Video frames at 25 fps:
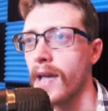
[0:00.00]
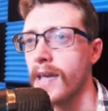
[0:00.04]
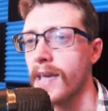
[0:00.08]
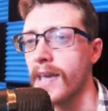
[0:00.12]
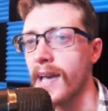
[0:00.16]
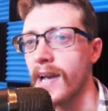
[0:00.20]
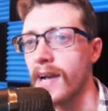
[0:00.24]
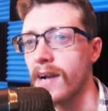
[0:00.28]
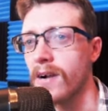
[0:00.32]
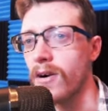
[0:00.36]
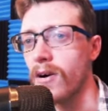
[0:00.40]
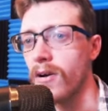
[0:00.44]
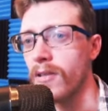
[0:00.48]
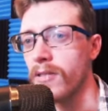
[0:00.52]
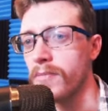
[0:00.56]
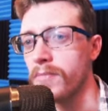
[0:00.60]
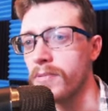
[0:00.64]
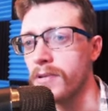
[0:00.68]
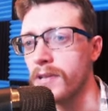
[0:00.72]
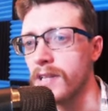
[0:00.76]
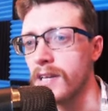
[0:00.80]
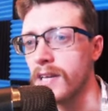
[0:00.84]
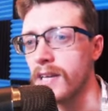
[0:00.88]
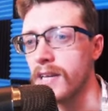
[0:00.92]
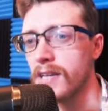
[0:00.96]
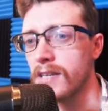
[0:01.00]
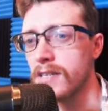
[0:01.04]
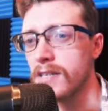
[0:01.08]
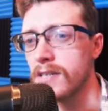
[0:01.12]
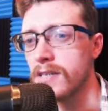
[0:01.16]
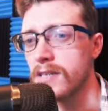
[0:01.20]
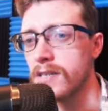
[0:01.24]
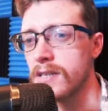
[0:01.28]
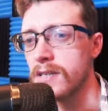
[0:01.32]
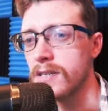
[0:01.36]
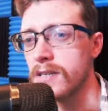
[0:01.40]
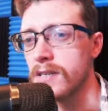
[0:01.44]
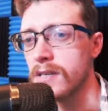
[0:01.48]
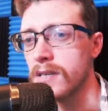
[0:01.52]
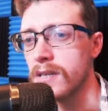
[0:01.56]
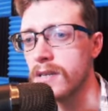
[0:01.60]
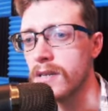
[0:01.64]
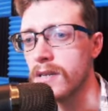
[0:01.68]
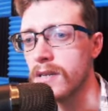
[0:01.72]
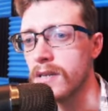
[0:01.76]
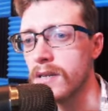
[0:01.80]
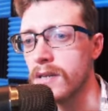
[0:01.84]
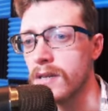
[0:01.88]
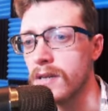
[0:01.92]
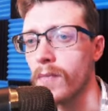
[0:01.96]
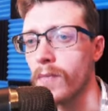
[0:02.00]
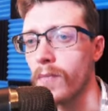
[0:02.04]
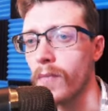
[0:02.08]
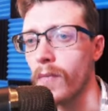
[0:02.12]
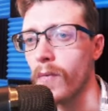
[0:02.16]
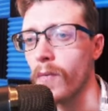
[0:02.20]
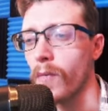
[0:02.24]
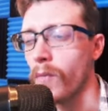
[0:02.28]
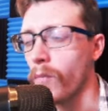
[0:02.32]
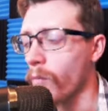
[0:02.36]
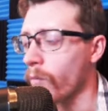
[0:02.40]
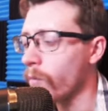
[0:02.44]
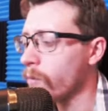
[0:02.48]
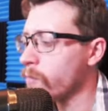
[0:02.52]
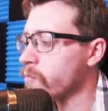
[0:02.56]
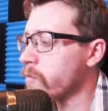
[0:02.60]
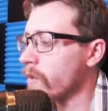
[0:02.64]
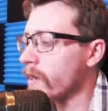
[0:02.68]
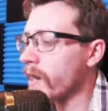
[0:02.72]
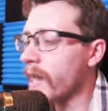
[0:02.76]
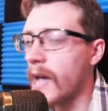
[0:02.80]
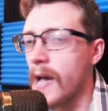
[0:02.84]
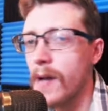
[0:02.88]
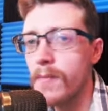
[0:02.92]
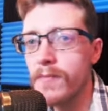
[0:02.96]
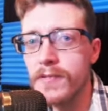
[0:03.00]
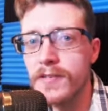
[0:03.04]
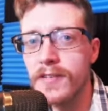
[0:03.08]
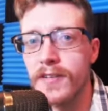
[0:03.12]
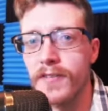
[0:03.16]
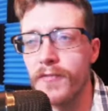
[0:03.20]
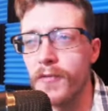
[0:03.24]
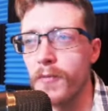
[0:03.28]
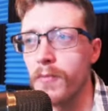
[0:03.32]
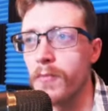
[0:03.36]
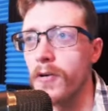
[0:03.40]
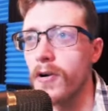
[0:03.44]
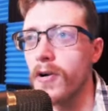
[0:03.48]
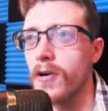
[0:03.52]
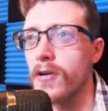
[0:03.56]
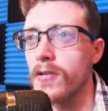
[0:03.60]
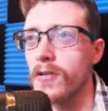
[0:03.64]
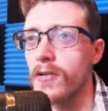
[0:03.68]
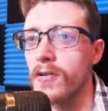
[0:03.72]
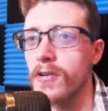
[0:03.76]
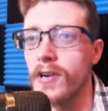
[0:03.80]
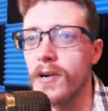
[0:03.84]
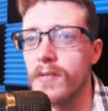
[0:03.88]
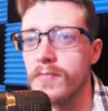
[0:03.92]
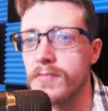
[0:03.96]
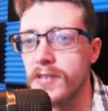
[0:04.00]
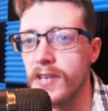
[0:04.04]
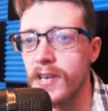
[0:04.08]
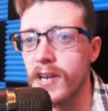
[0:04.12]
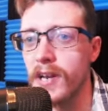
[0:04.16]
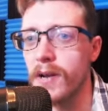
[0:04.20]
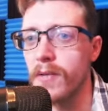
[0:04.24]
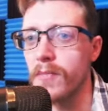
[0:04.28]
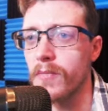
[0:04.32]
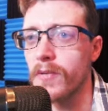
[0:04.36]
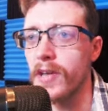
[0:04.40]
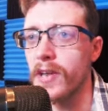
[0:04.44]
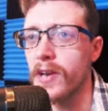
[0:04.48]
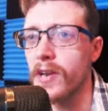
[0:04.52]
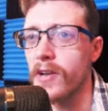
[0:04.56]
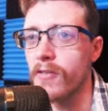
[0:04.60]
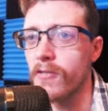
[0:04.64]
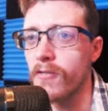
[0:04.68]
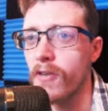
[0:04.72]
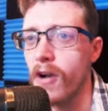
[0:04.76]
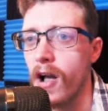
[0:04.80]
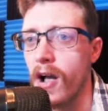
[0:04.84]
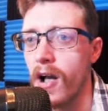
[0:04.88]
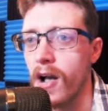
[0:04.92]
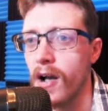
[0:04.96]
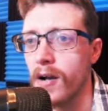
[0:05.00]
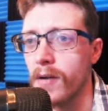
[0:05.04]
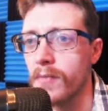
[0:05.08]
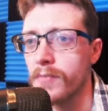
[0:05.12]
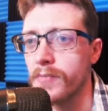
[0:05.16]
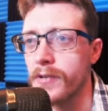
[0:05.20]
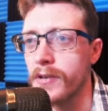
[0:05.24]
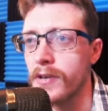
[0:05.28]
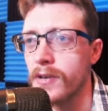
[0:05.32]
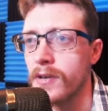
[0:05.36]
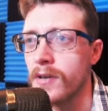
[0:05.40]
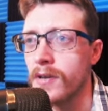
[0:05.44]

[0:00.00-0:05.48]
can't call the police. Well, what happens if a burglar comes in and I'm getting robbed?